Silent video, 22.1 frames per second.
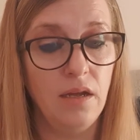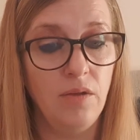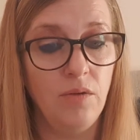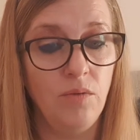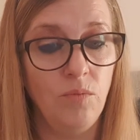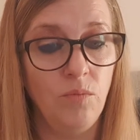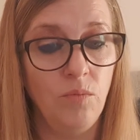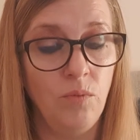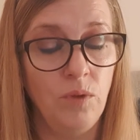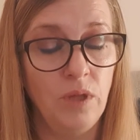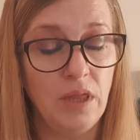
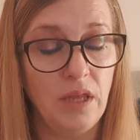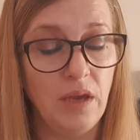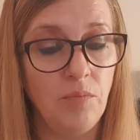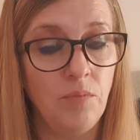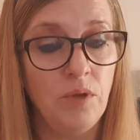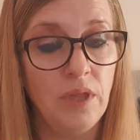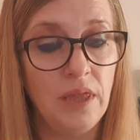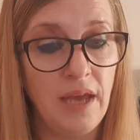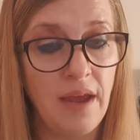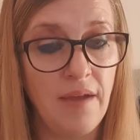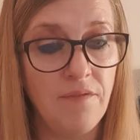
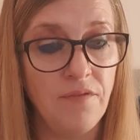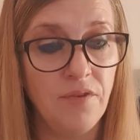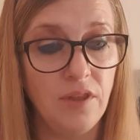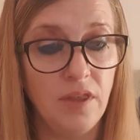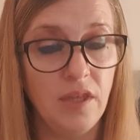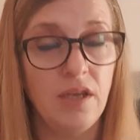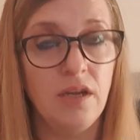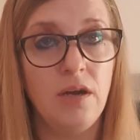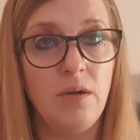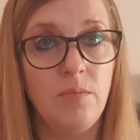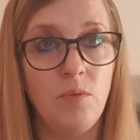with
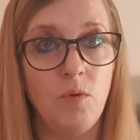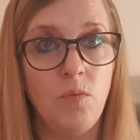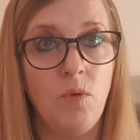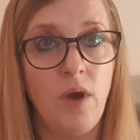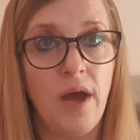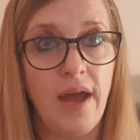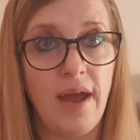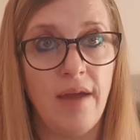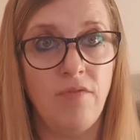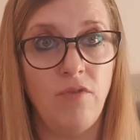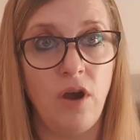everything I'm
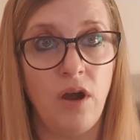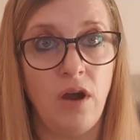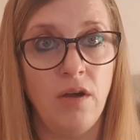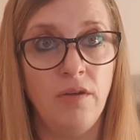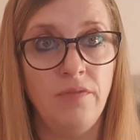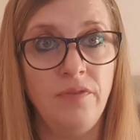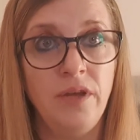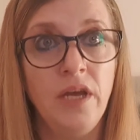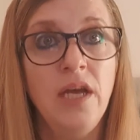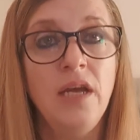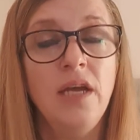aware of
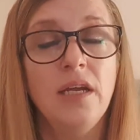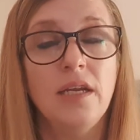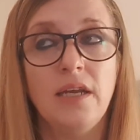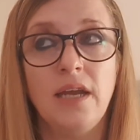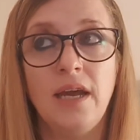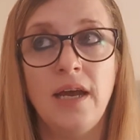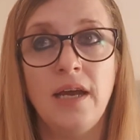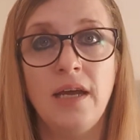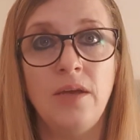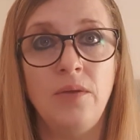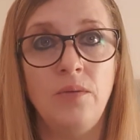
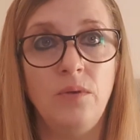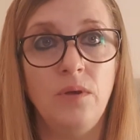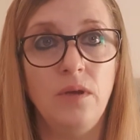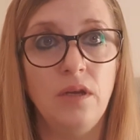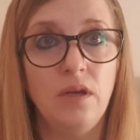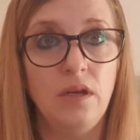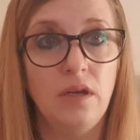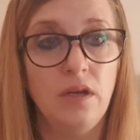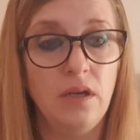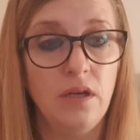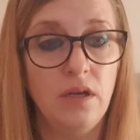now,
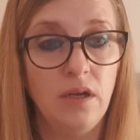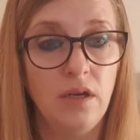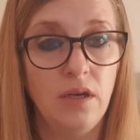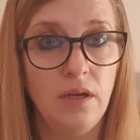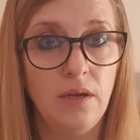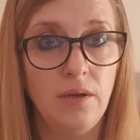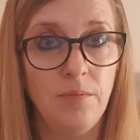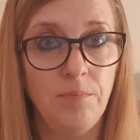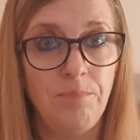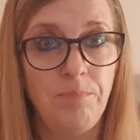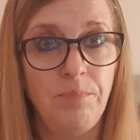
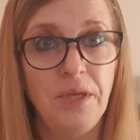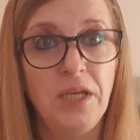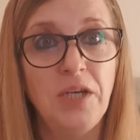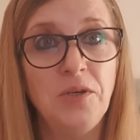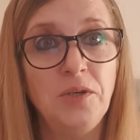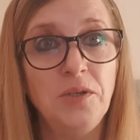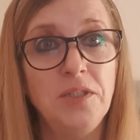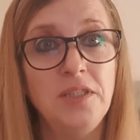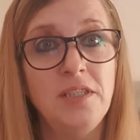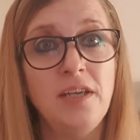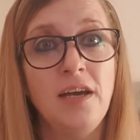
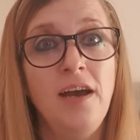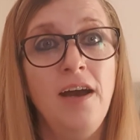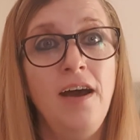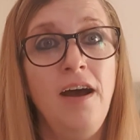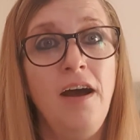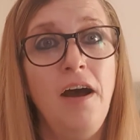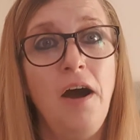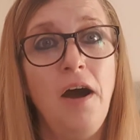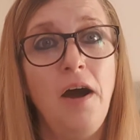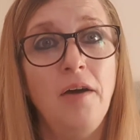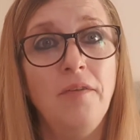because
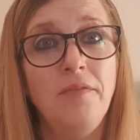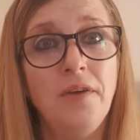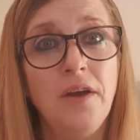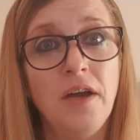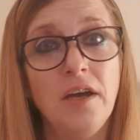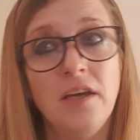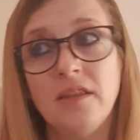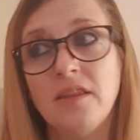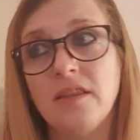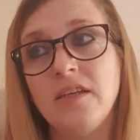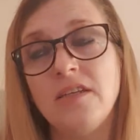I've
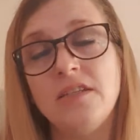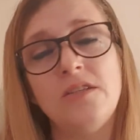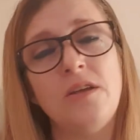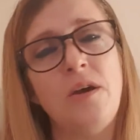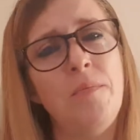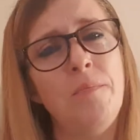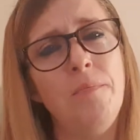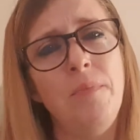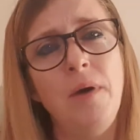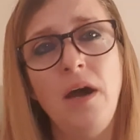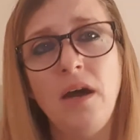heard this
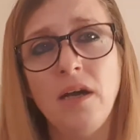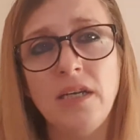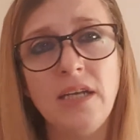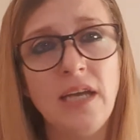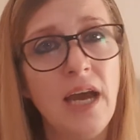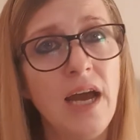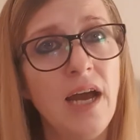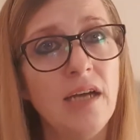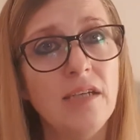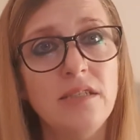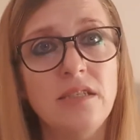on
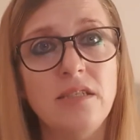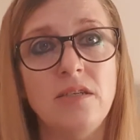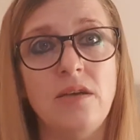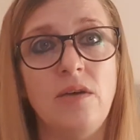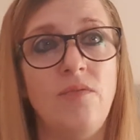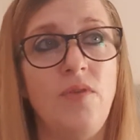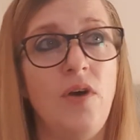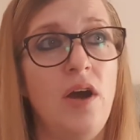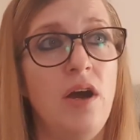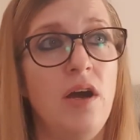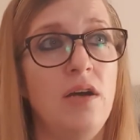podcasts,
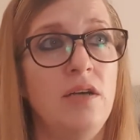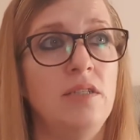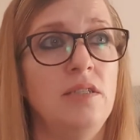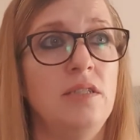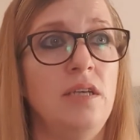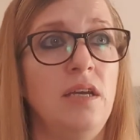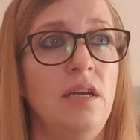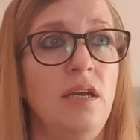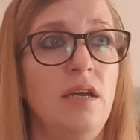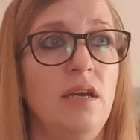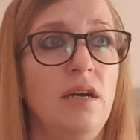I've heard
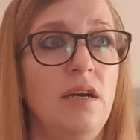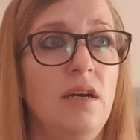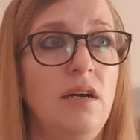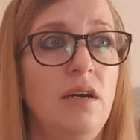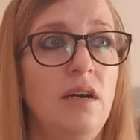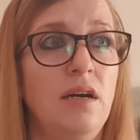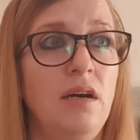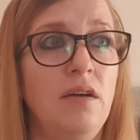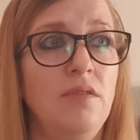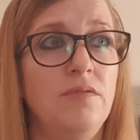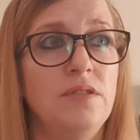it,
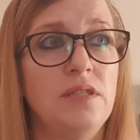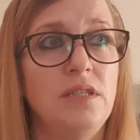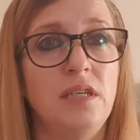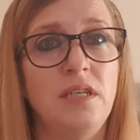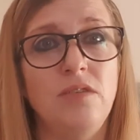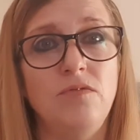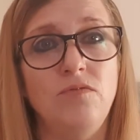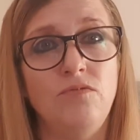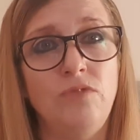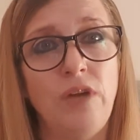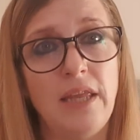
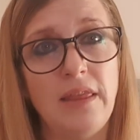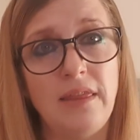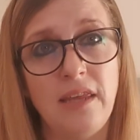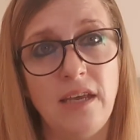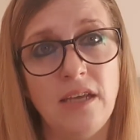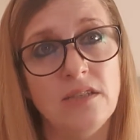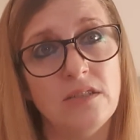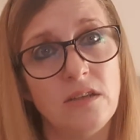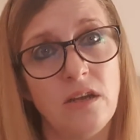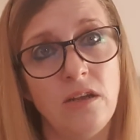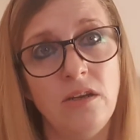obviously read
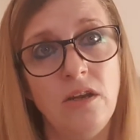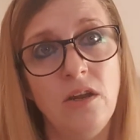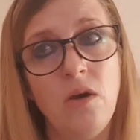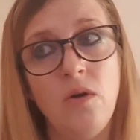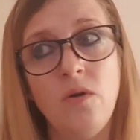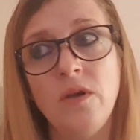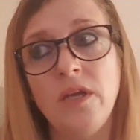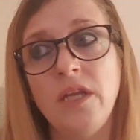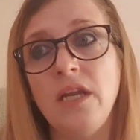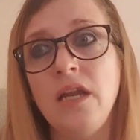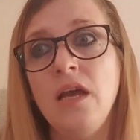things
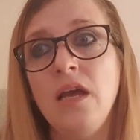online.